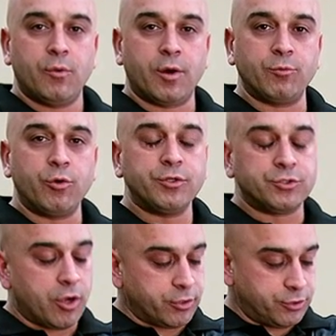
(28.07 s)
What I'm going
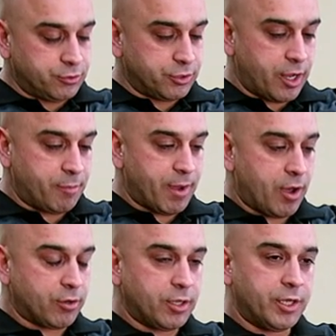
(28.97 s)
to talk to you today
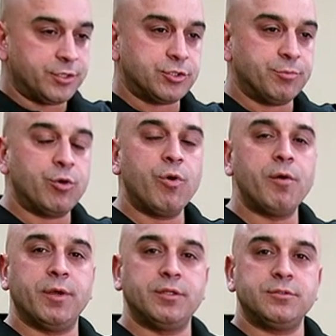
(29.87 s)
about is some
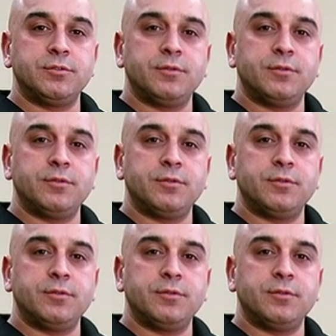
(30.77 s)
equipment